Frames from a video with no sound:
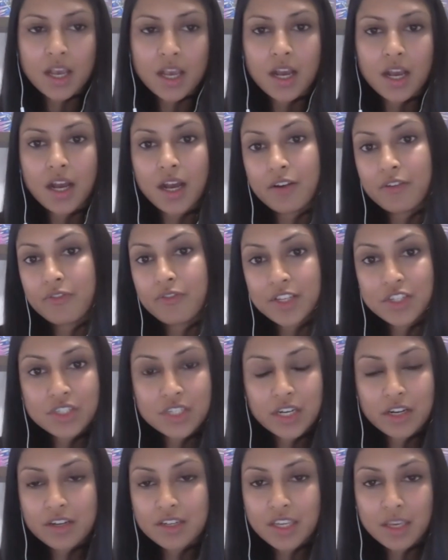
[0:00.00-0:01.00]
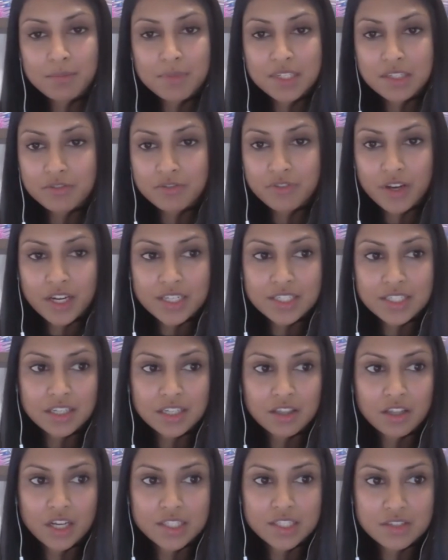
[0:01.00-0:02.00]
Uh, vegetarian can be defined
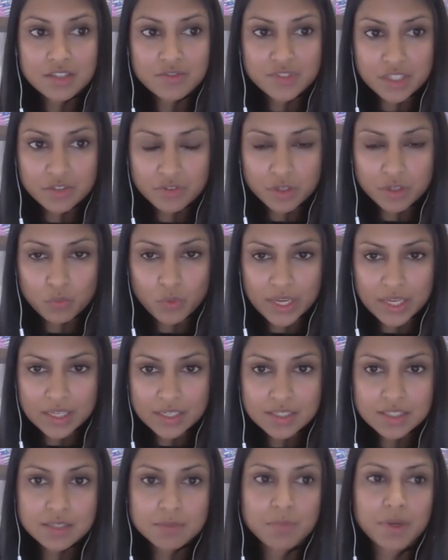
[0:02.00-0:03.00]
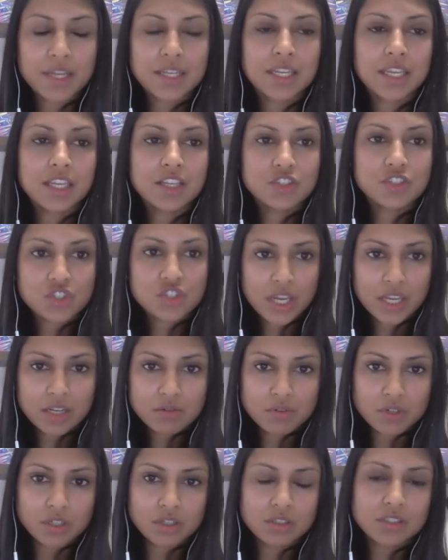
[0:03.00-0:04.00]
in lots of different ways, but in
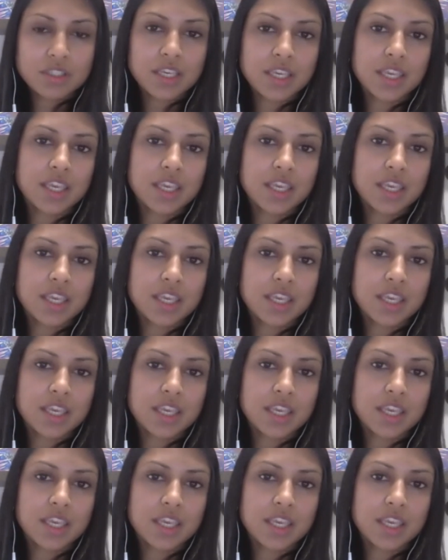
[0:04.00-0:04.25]
general,